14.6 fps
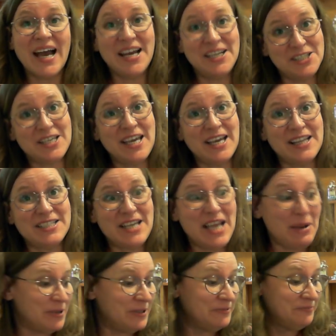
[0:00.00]
I just kicked the
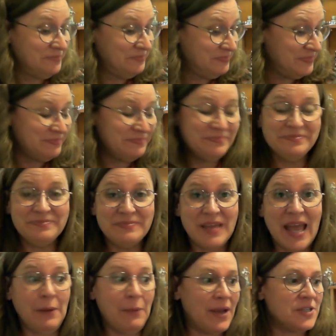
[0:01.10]
table.
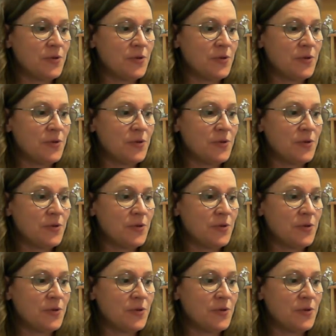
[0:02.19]
Anyway,